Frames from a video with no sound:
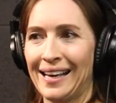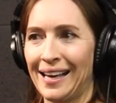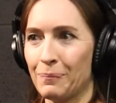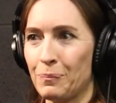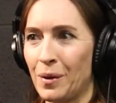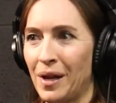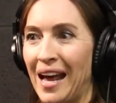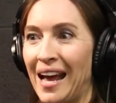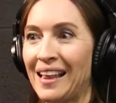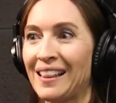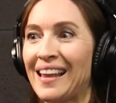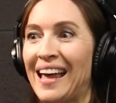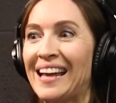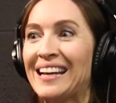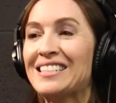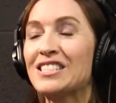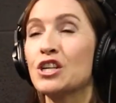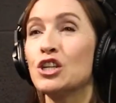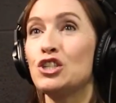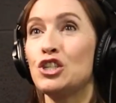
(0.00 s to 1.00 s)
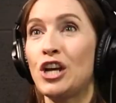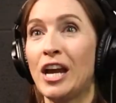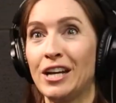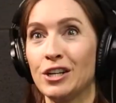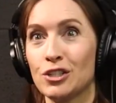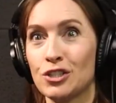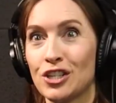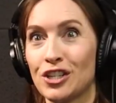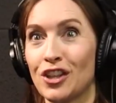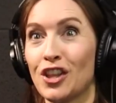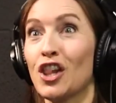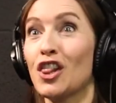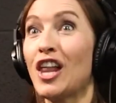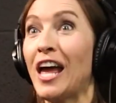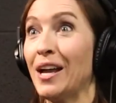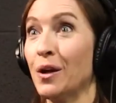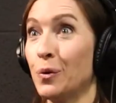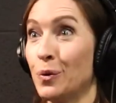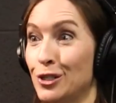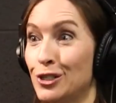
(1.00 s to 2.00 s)
But I like to change the
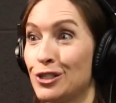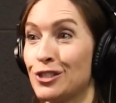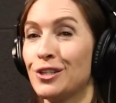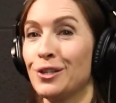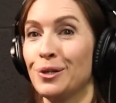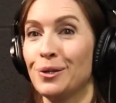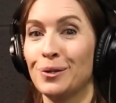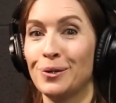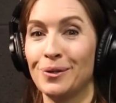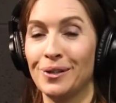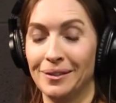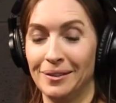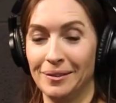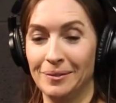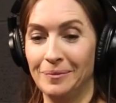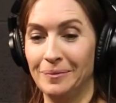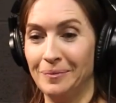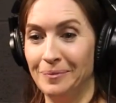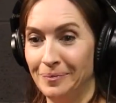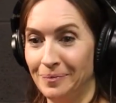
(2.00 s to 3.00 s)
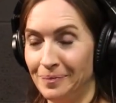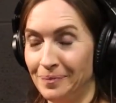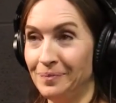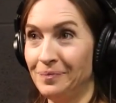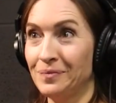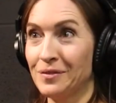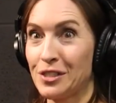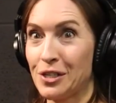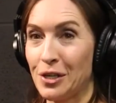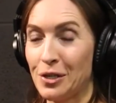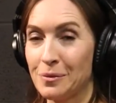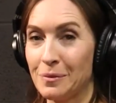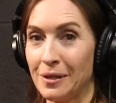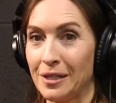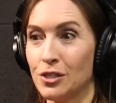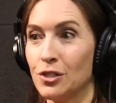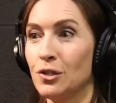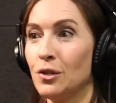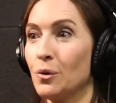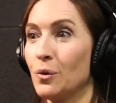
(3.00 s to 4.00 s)
language to, excuse me,
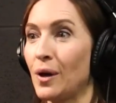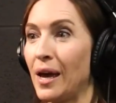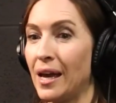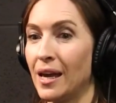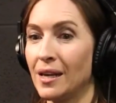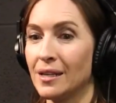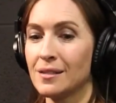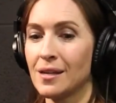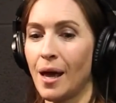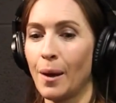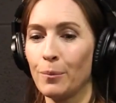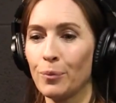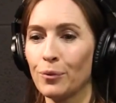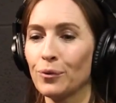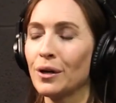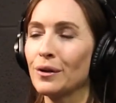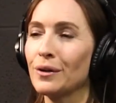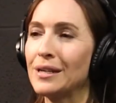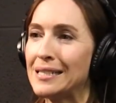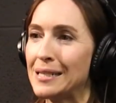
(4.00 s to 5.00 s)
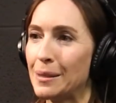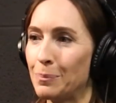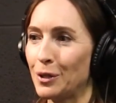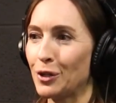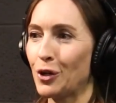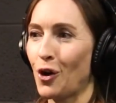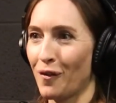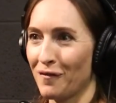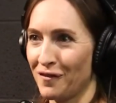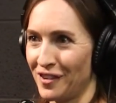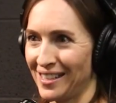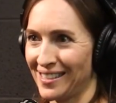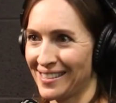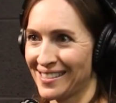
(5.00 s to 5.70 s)
to a temporary dip in confidence.